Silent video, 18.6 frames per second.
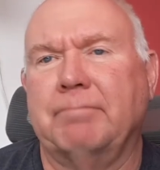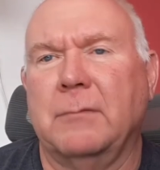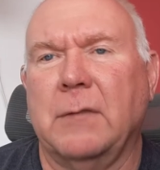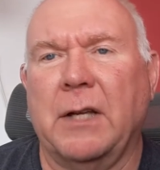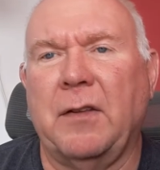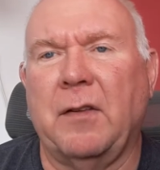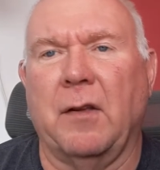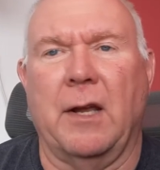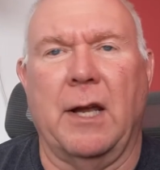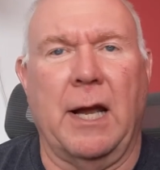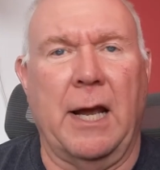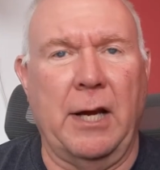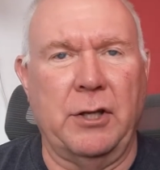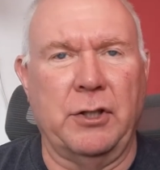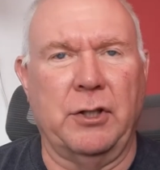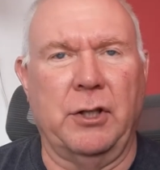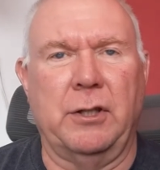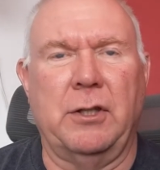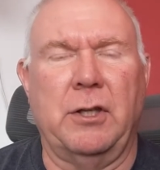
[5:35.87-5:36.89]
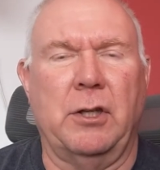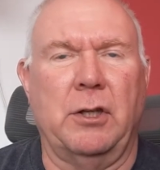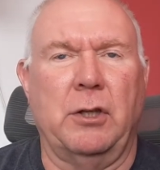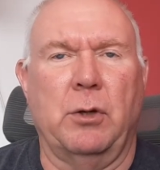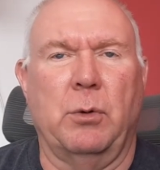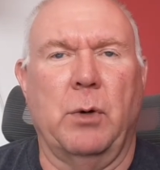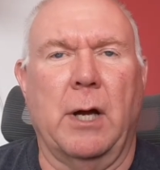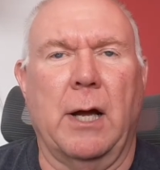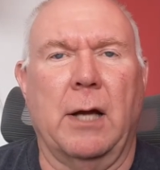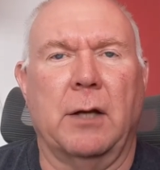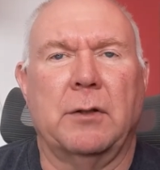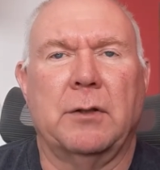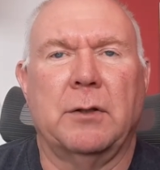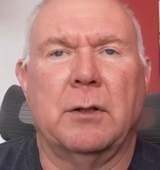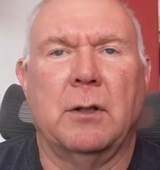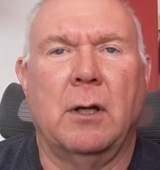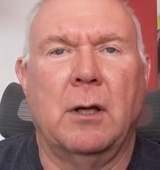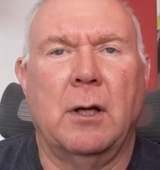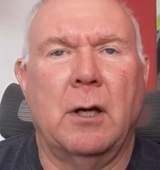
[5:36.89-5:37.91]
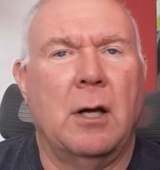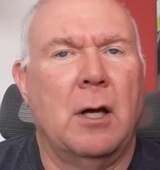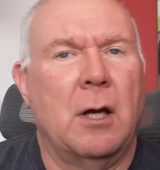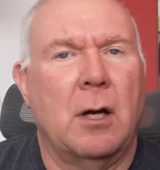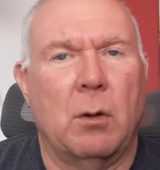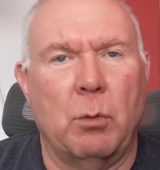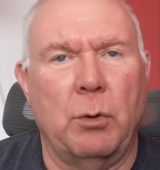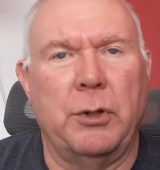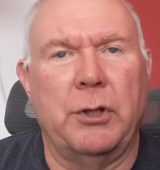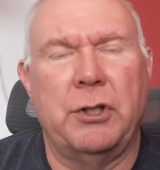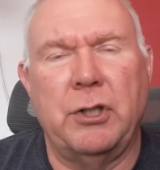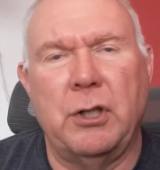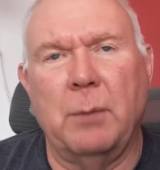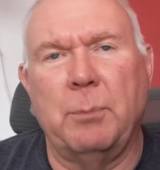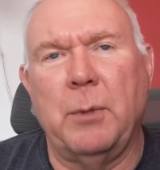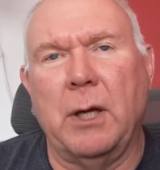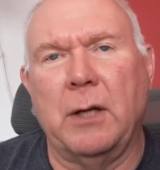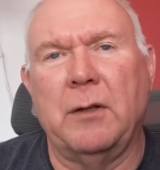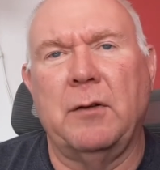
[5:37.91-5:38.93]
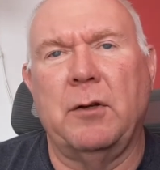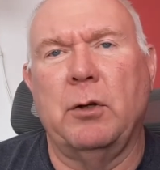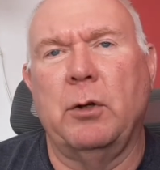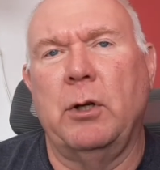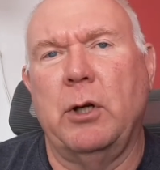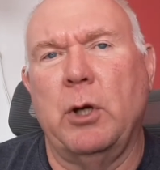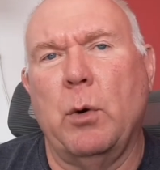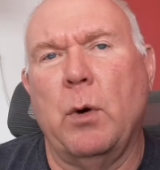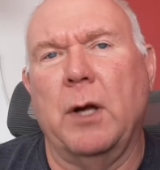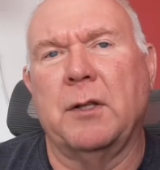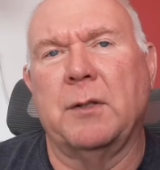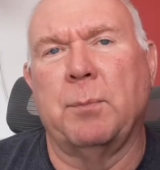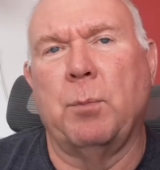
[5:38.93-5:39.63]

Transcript: let's say, Asia to the U.S. When the ship gets to a U.S.